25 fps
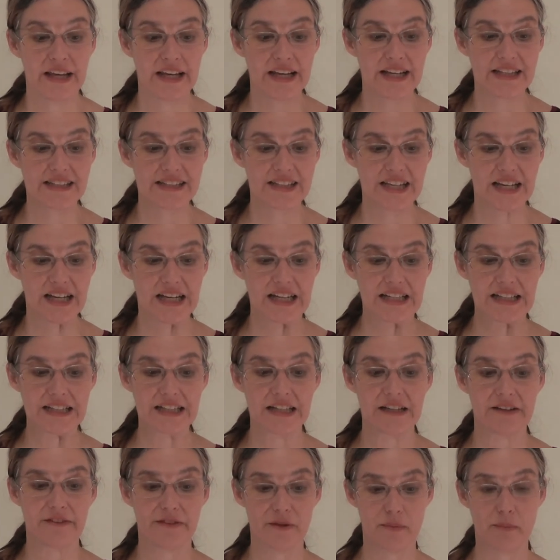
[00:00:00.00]
is the
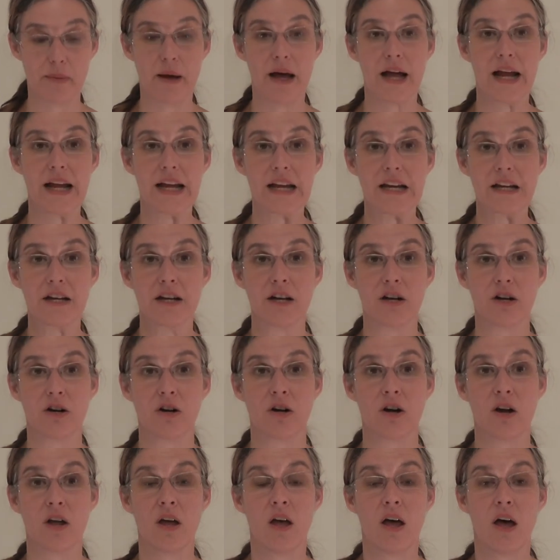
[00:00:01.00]
idea of the
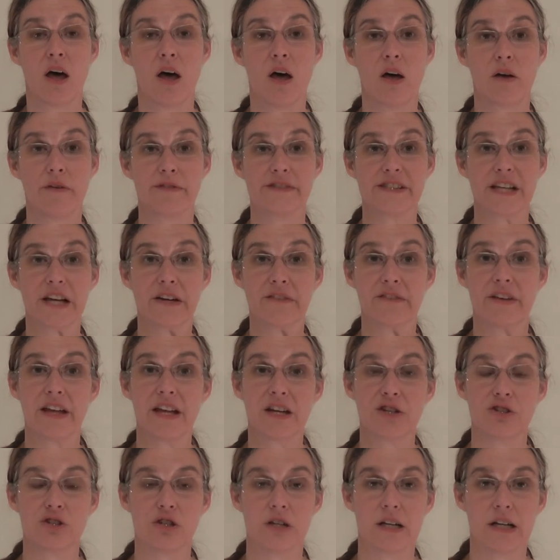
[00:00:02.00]
pioneer of
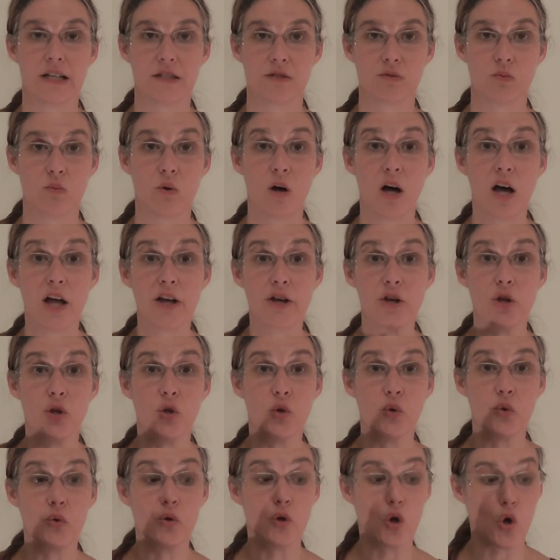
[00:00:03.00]
salvation as one
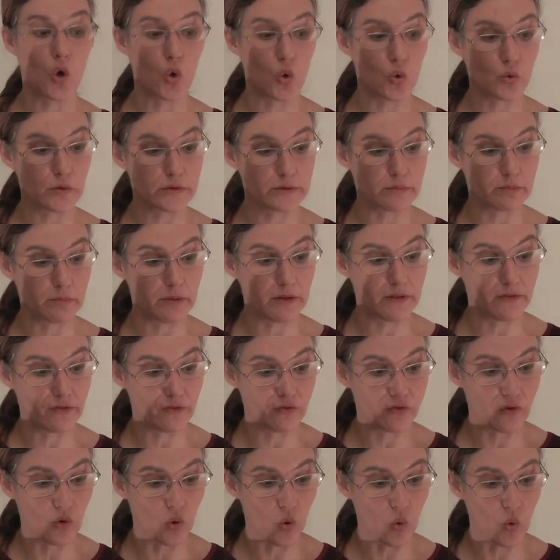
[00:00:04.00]
who goes
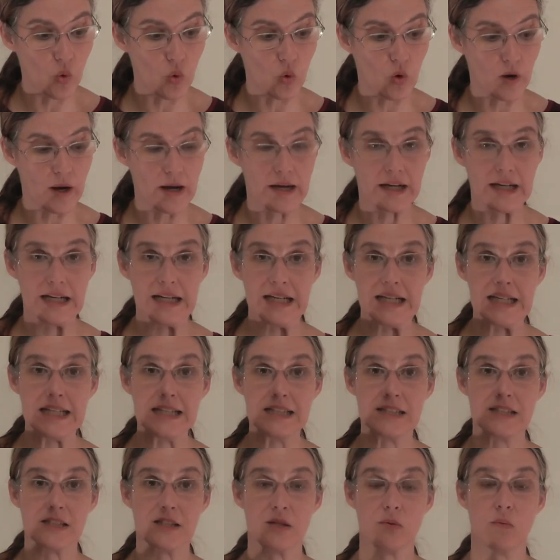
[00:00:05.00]
before and
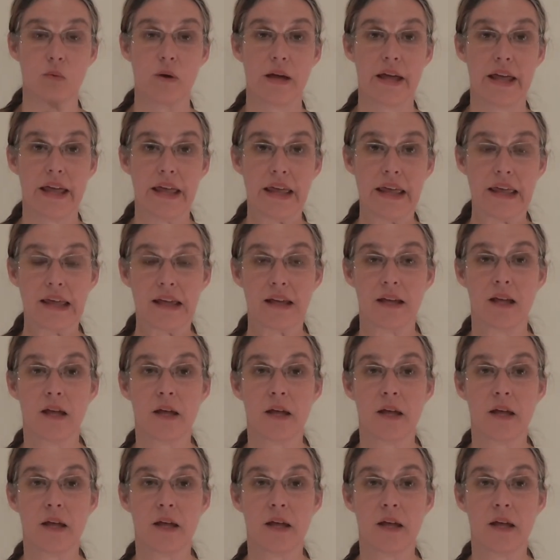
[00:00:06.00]
leads the way.